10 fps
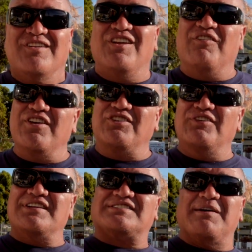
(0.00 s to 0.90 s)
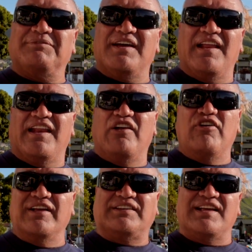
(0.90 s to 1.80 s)
You know when you're doing something and you
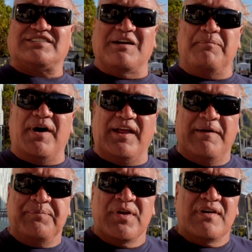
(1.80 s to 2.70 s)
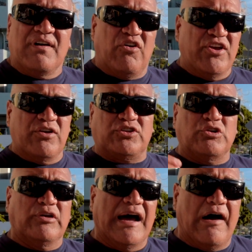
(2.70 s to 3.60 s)
irritate somebody, or you're
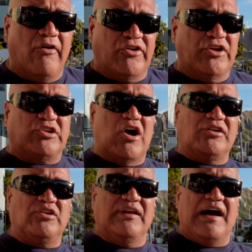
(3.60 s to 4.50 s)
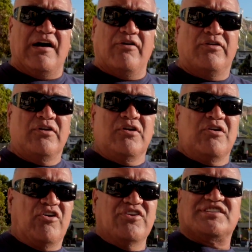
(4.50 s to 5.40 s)
too loud, or you talk too loud,
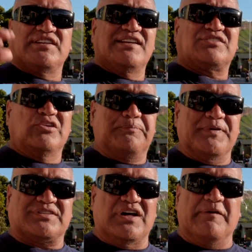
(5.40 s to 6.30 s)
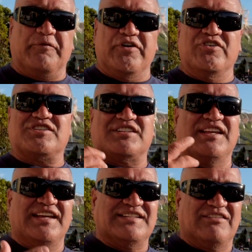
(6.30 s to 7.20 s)
or you say stupid stuff, or you
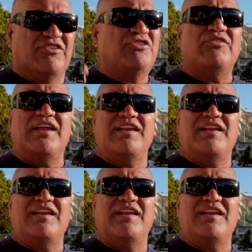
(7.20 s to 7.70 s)
sneezing, or you're doing